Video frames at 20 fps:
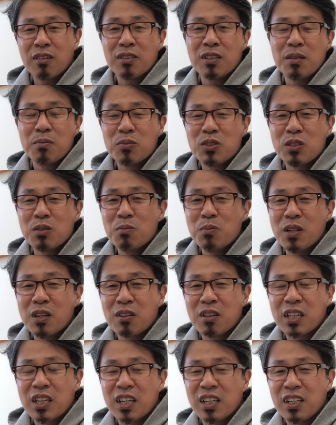them to marry
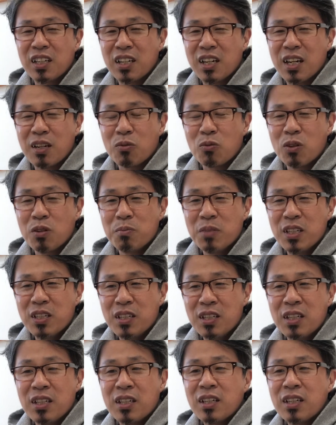Canaanite women.